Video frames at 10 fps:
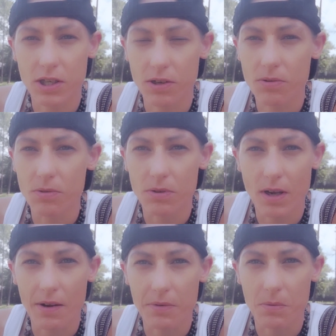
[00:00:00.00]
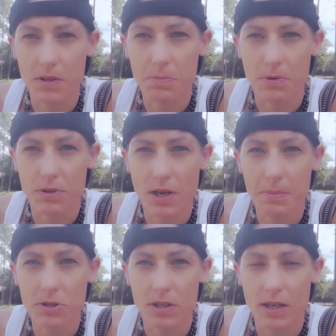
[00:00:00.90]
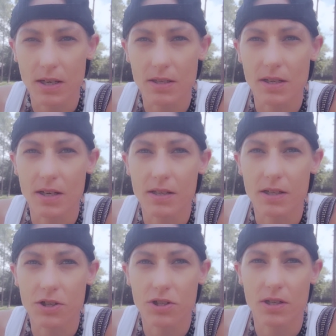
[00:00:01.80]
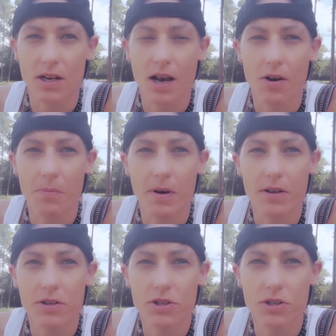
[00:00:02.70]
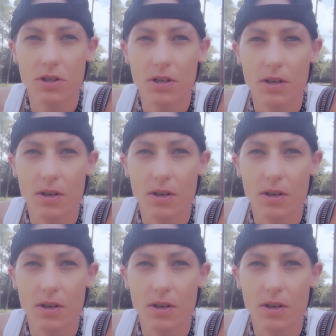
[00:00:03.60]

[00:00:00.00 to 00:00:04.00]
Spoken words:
skewed everyone's perception is on addiction and how much